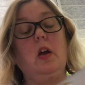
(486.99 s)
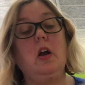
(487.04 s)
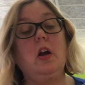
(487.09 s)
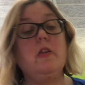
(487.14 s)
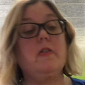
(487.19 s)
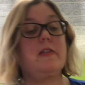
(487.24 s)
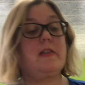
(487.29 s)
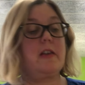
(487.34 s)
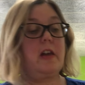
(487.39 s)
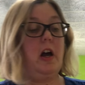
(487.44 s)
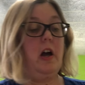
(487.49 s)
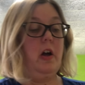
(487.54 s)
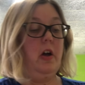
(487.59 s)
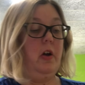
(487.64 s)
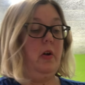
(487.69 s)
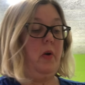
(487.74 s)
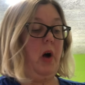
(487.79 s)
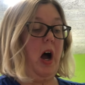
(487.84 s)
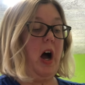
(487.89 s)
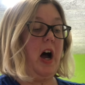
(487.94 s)

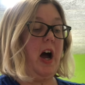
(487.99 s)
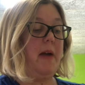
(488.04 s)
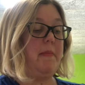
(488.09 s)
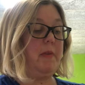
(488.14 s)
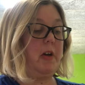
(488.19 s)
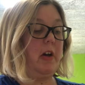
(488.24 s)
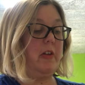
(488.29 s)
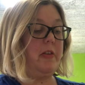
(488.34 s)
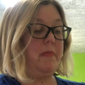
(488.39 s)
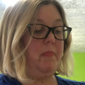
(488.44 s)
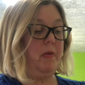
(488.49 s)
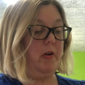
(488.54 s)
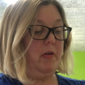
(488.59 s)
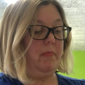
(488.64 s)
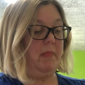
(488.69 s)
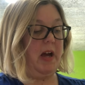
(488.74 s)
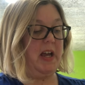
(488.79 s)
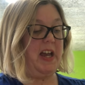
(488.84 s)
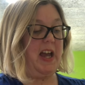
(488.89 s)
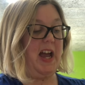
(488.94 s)
So I'm going to put
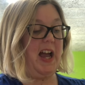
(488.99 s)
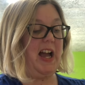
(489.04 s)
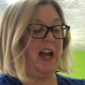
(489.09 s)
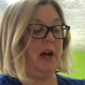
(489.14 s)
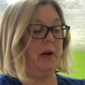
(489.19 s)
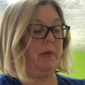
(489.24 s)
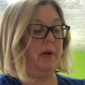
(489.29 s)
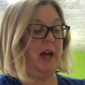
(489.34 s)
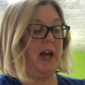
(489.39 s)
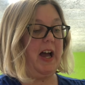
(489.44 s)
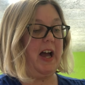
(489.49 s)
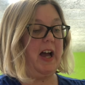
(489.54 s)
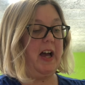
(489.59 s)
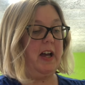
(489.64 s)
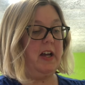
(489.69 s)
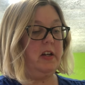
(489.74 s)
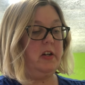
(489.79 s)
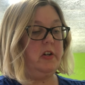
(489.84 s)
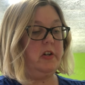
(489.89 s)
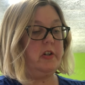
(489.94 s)
my hour
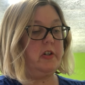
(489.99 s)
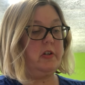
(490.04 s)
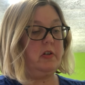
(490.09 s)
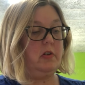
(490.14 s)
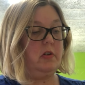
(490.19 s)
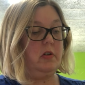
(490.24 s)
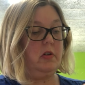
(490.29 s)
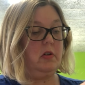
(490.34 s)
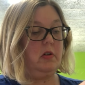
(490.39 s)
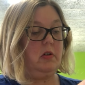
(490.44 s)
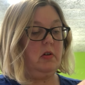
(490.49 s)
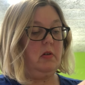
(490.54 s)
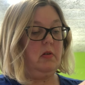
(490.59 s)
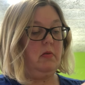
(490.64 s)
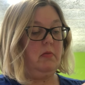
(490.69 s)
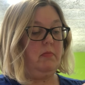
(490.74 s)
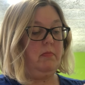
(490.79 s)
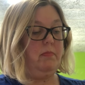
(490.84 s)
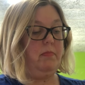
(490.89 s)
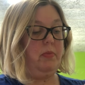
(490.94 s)
hand
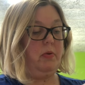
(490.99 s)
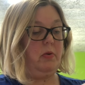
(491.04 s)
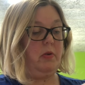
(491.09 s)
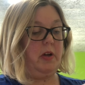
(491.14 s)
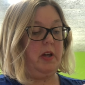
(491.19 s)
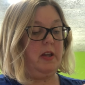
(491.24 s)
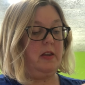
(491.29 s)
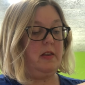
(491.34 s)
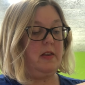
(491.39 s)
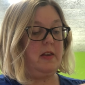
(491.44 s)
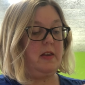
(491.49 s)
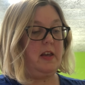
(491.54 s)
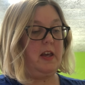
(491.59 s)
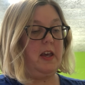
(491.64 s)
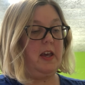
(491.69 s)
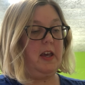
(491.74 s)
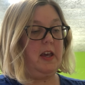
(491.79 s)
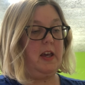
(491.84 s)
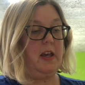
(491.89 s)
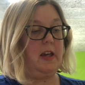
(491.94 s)

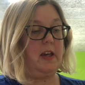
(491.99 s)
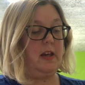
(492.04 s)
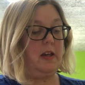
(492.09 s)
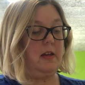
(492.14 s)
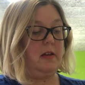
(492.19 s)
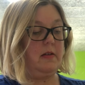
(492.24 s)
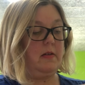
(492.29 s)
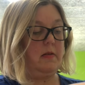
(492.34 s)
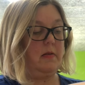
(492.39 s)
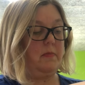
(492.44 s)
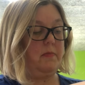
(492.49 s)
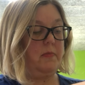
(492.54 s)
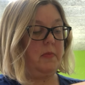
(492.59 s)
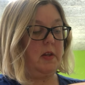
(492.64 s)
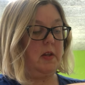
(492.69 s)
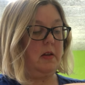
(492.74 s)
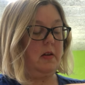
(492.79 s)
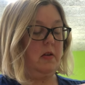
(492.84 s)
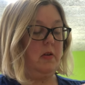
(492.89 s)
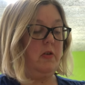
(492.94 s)
pointing
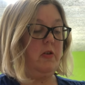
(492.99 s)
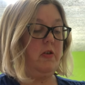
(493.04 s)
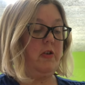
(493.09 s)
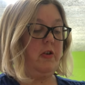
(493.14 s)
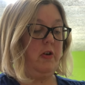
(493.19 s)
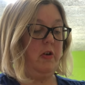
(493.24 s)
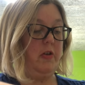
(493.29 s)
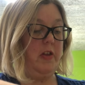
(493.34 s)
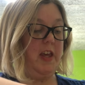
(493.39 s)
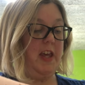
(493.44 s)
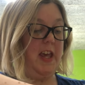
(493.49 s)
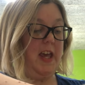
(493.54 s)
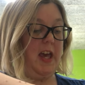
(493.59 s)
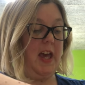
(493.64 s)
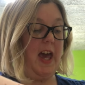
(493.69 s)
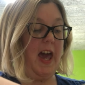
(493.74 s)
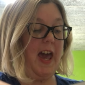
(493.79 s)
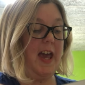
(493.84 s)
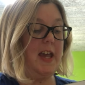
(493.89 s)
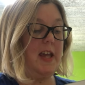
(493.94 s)
to the
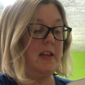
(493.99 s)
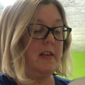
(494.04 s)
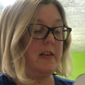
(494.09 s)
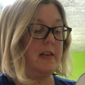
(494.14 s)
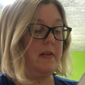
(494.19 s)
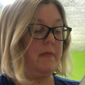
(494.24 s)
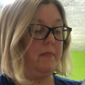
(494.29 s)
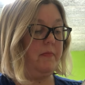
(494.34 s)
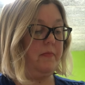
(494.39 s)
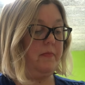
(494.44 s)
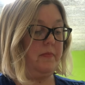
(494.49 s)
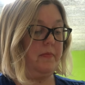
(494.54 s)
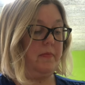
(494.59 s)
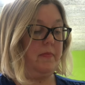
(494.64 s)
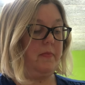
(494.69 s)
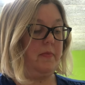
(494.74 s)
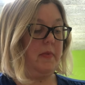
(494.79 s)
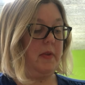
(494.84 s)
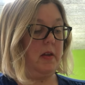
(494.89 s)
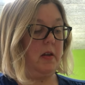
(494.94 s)
8,
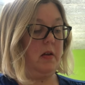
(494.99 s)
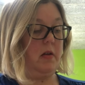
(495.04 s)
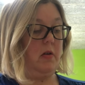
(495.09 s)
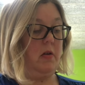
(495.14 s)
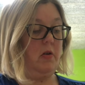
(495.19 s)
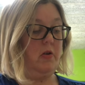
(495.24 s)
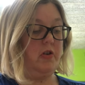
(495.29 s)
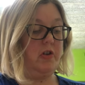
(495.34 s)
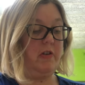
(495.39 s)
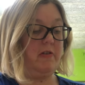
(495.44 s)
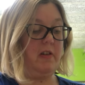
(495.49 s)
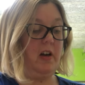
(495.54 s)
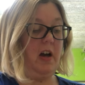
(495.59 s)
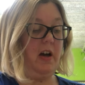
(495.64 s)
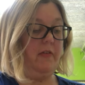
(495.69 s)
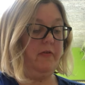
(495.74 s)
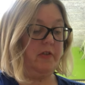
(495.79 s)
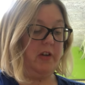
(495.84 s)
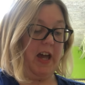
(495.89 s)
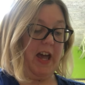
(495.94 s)
just
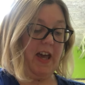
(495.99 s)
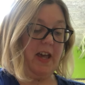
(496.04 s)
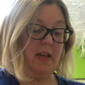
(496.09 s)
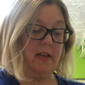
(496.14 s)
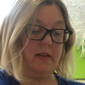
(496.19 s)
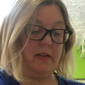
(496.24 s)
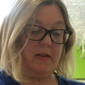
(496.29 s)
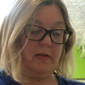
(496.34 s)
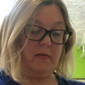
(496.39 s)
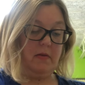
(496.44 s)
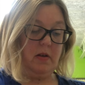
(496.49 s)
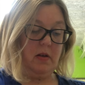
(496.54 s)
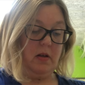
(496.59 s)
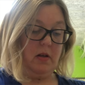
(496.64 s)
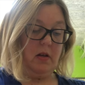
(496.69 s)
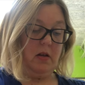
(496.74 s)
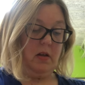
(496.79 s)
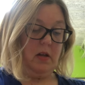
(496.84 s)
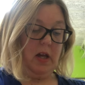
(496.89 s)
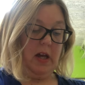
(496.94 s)
after 8.
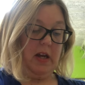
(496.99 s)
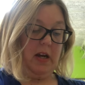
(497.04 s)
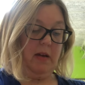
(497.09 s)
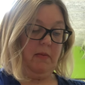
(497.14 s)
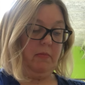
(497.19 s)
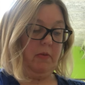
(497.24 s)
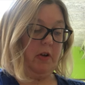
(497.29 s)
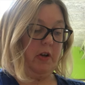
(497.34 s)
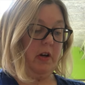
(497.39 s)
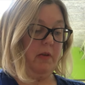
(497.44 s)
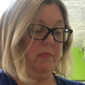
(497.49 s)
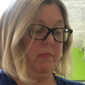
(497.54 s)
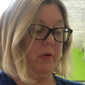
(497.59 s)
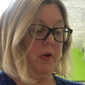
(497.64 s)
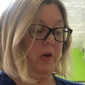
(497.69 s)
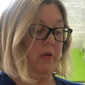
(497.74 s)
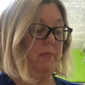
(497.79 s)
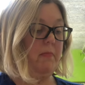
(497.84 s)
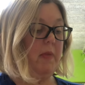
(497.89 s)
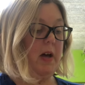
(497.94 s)
And I'm going to
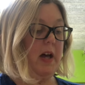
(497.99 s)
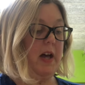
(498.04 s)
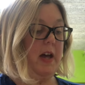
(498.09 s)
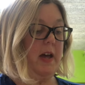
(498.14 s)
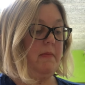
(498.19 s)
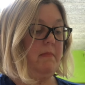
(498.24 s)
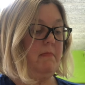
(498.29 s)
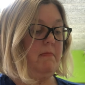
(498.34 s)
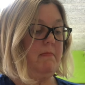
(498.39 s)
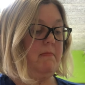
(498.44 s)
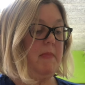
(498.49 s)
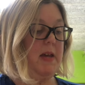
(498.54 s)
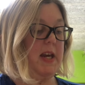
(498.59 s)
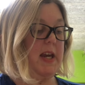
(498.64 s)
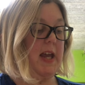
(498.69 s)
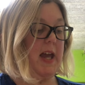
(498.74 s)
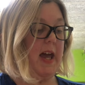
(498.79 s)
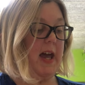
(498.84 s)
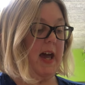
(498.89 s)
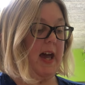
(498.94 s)
put my
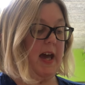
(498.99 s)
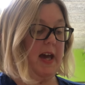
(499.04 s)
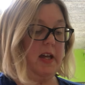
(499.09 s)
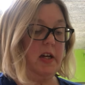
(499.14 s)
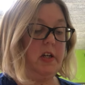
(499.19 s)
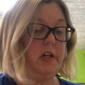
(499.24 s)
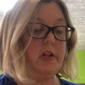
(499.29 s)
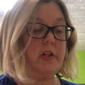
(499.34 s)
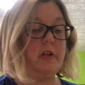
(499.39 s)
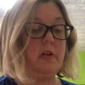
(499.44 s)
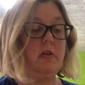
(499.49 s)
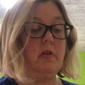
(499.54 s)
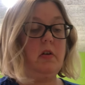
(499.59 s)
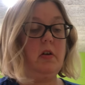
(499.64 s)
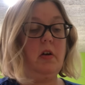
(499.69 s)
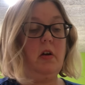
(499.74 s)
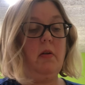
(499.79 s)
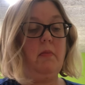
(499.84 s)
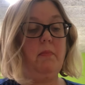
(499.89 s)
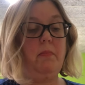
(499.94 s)
minute hand
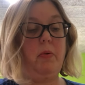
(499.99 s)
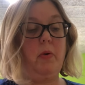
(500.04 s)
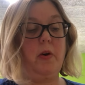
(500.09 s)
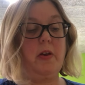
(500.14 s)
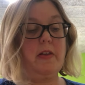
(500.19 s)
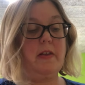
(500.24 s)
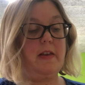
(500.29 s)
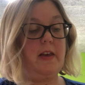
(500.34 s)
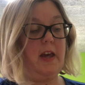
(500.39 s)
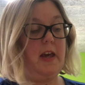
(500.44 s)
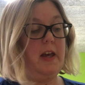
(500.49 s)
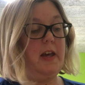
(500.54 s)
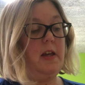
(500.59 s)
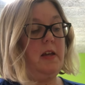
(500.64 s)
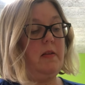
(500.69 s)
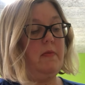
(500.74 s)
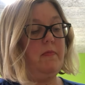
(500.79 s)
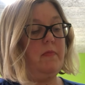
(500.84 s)
pointing